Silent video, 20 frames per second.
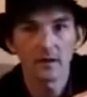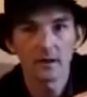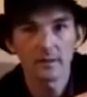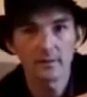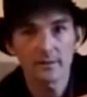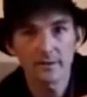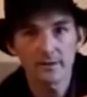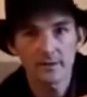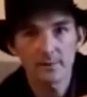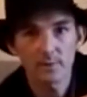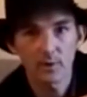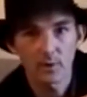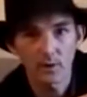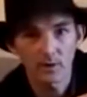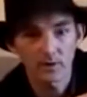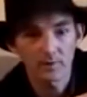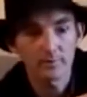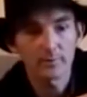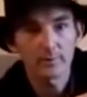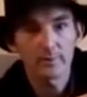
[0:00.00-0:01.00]
Come to this
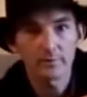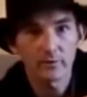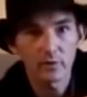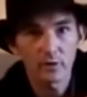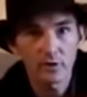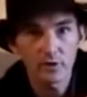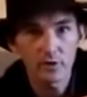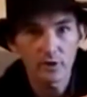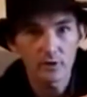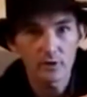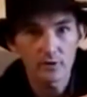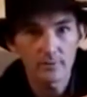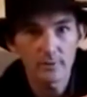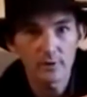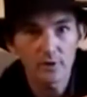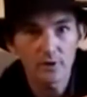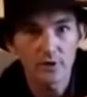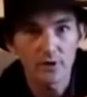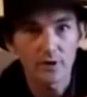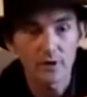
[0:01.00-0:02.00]
point, before you go to
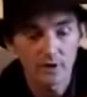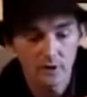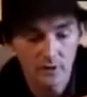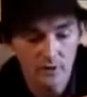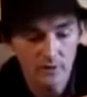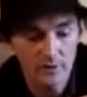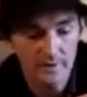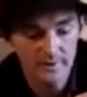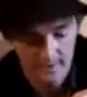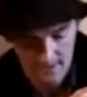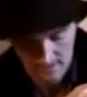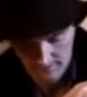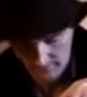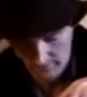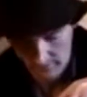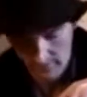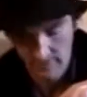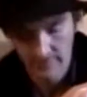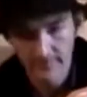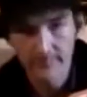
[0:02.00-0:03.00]
push it through the
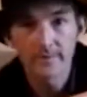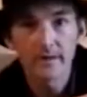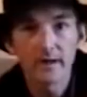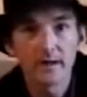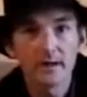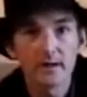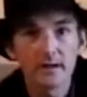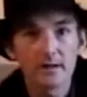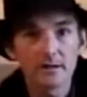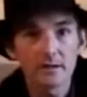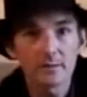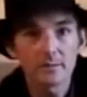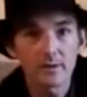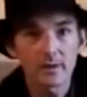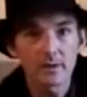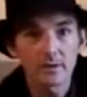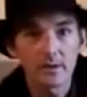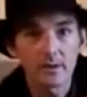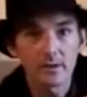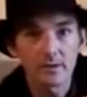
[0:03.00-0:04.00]
table,
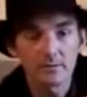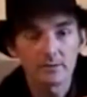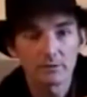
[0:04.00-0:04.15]
simply,